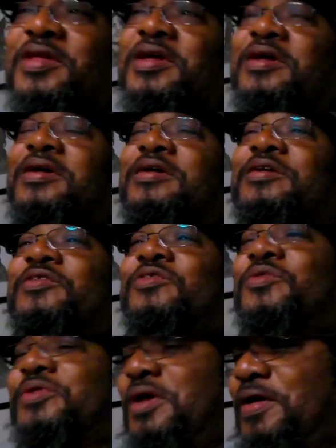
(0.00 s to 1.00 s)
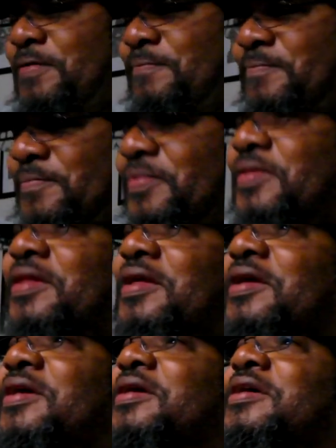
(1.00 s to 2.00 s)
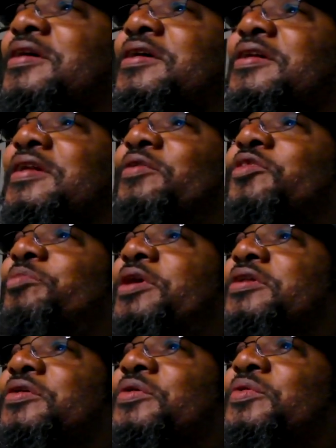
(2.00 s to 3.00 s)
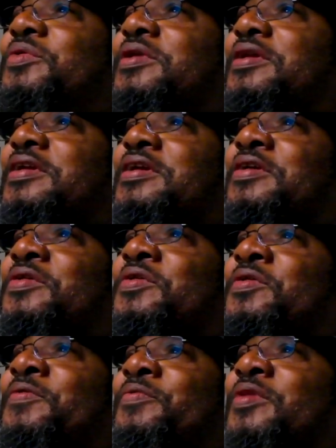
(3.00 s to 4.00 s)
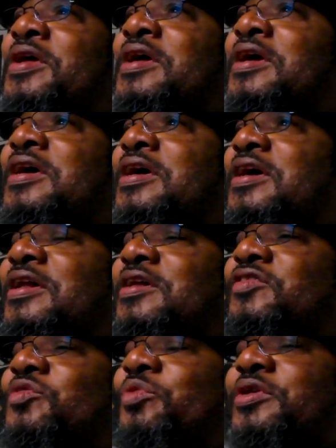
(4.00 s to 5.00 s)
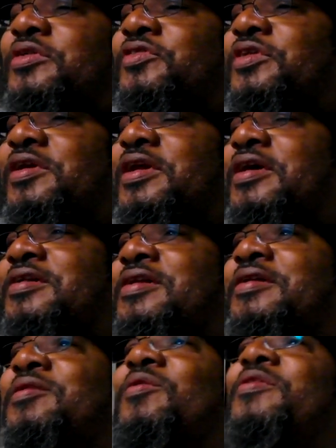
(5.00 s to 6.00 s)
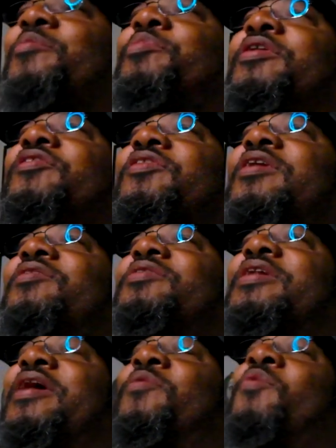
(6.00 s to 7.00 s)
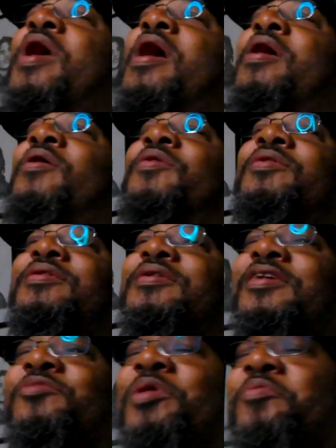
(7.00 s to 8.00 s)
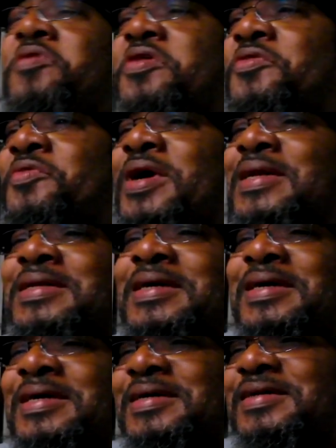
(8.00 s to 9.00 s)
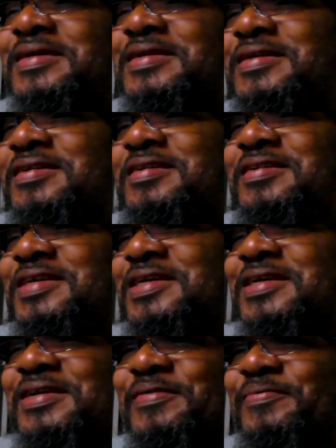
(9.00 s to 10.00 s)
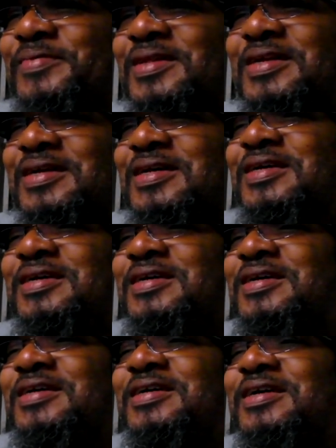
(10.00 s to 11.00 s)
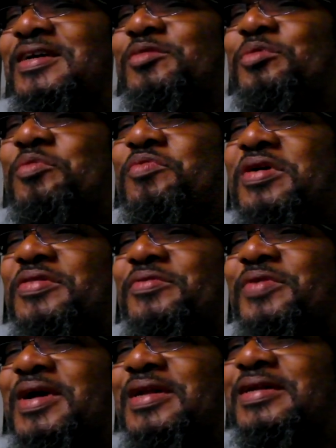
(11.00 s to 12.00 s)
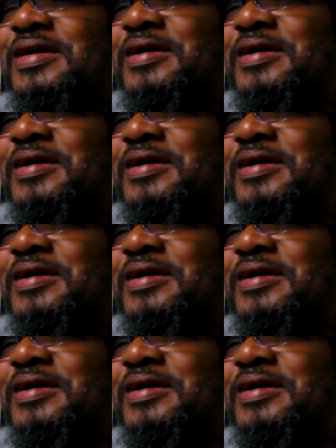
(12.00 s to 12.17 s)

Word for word: So yeah, that was my dude, you know? I just wanted to share that because I saw that picture and I was like, wow, that's my brother right there. T. That's my brother right there, man.